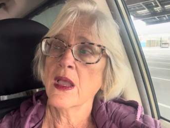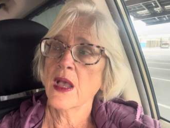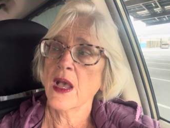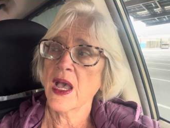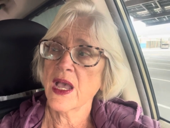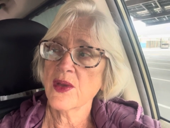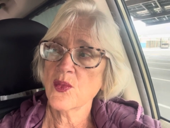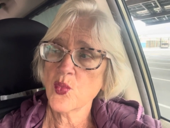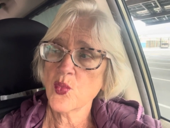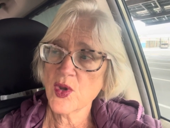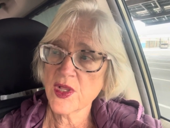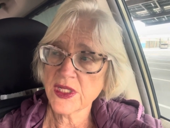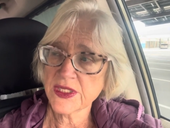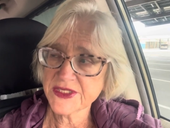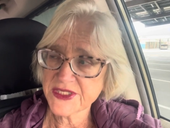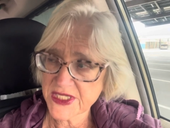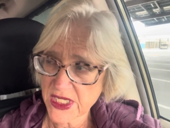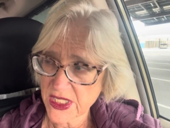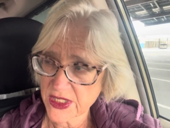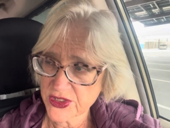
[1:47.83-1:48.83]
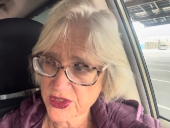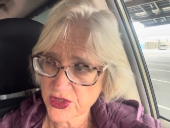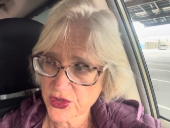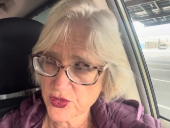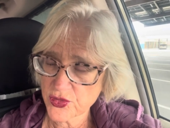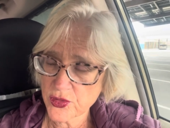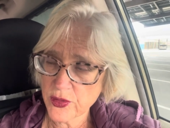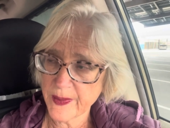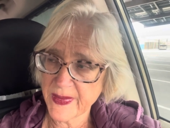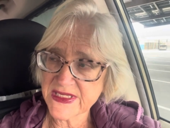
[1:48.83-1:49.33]
I will tell
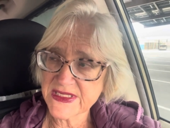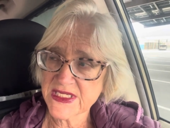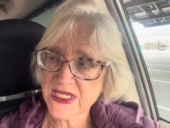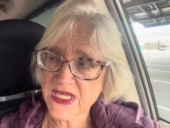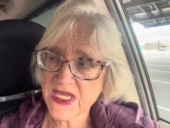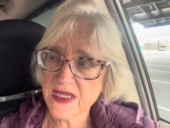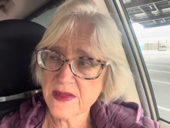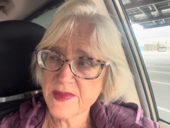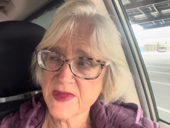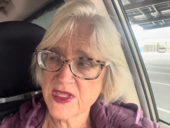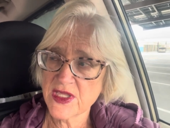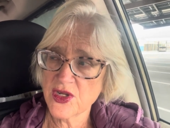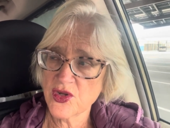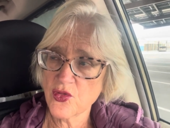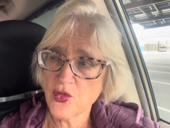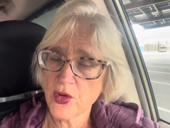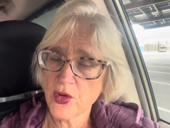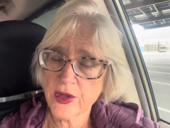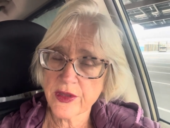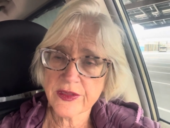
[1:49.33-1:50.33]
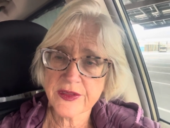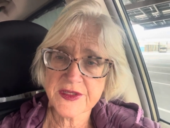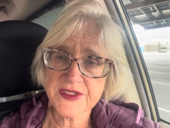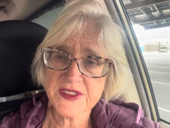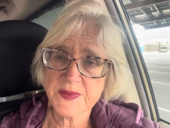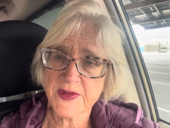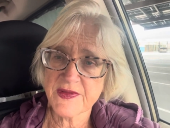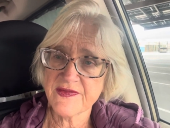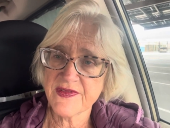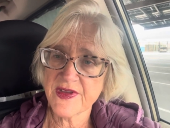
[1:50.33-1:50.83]
you, my time in the north has
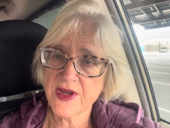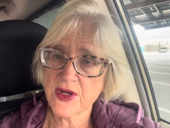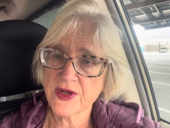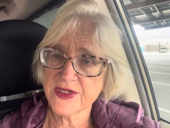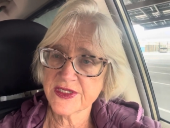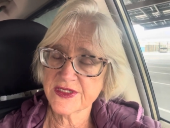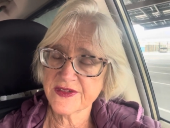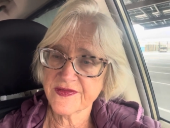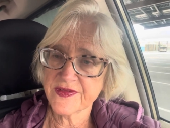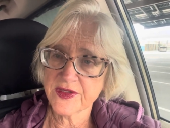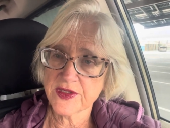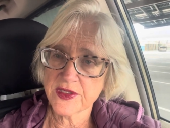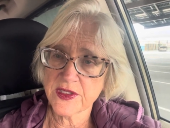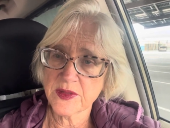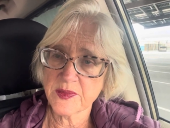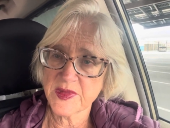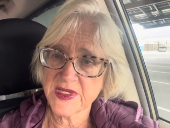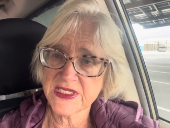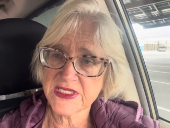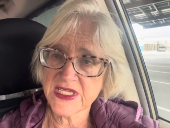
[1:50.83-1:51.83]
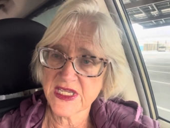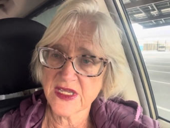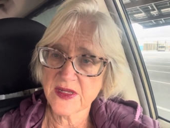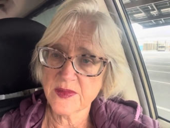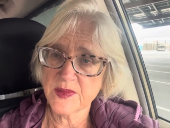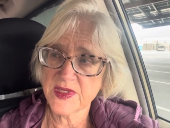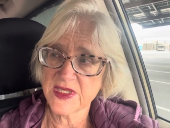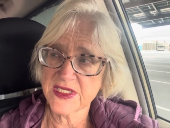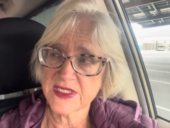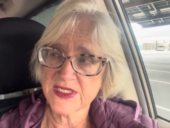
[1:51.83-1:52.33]
been very different than my time
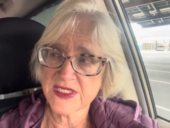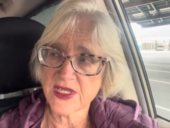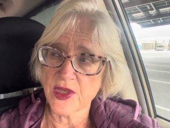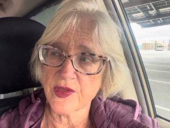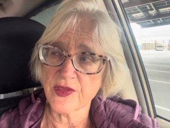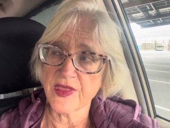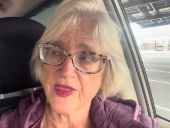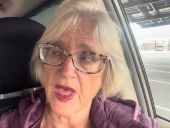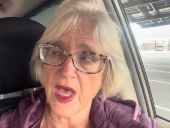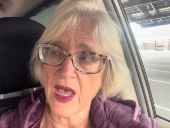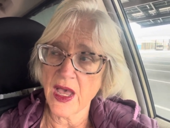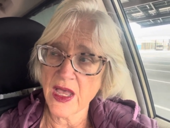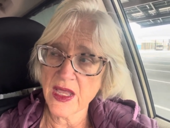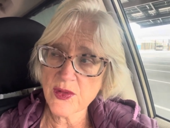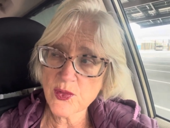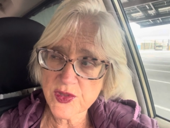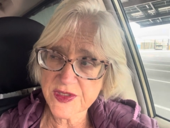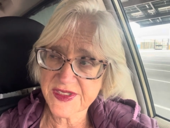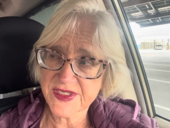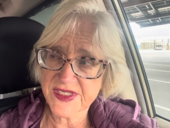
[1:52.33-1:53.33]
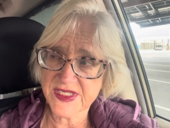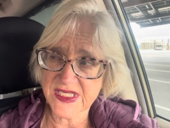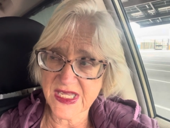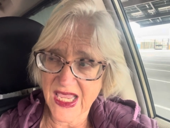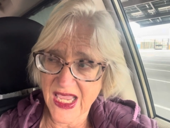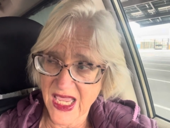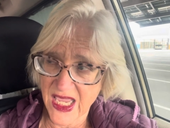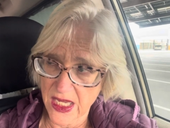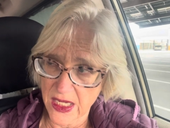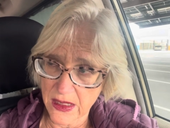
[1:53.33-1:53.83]
in the south. I would
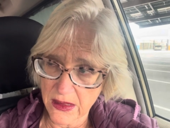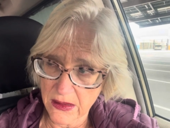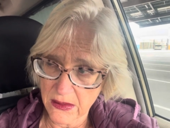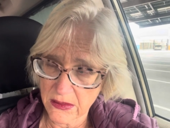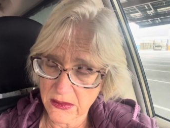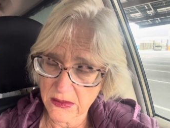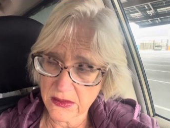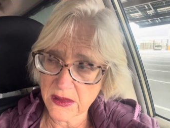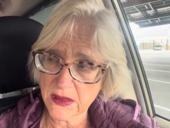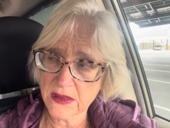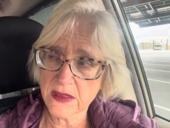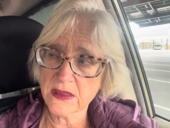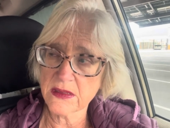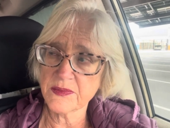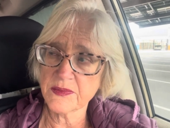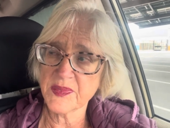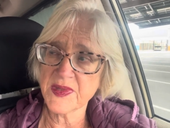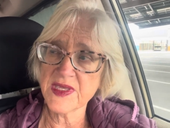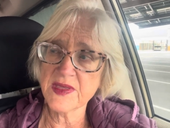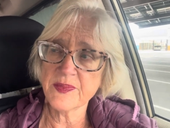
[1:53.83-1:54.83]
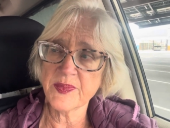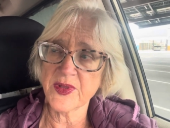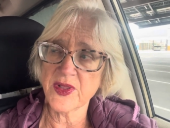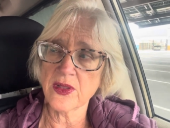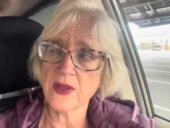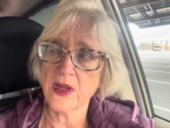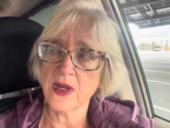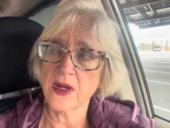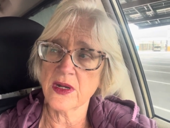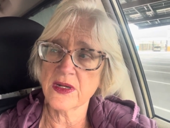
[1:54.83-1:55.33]
say that the people
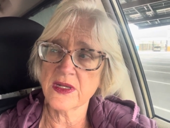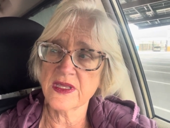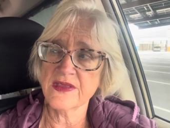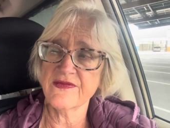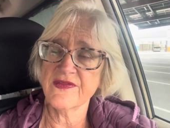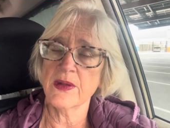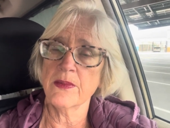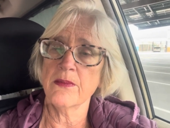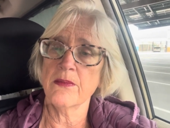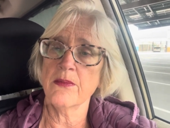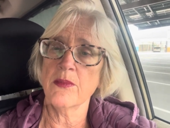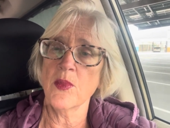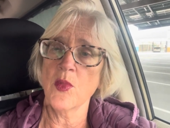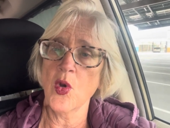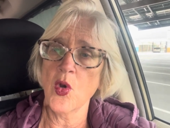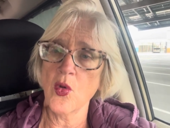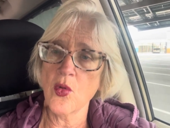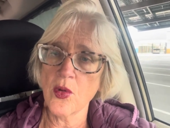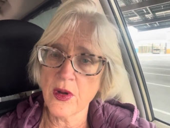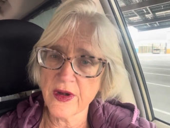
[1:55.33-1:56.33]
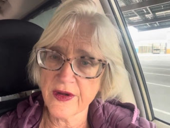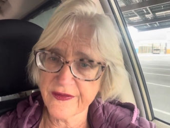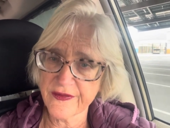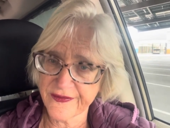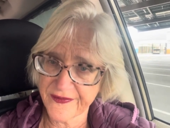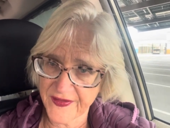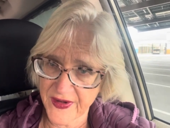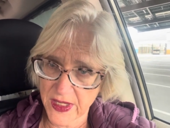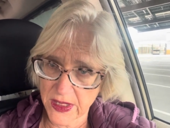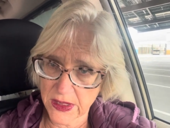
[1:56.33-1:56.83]
are even more
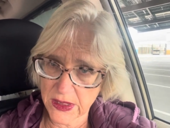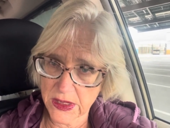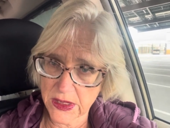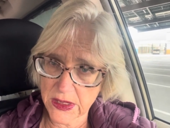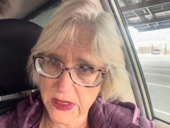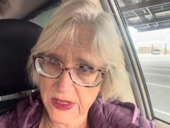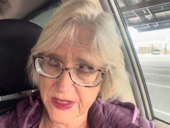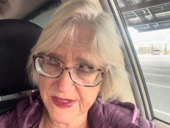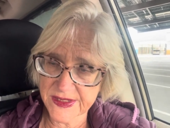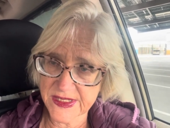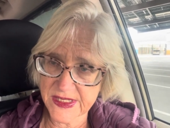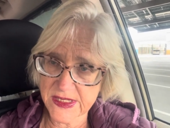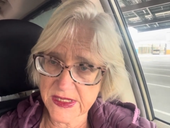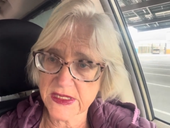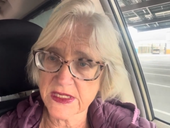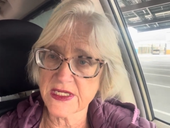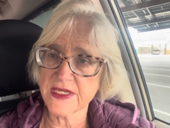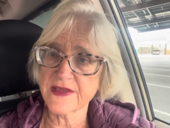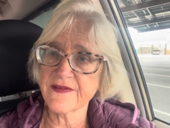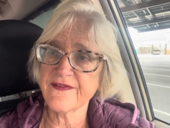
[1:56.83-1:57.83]
friendly in Sicily.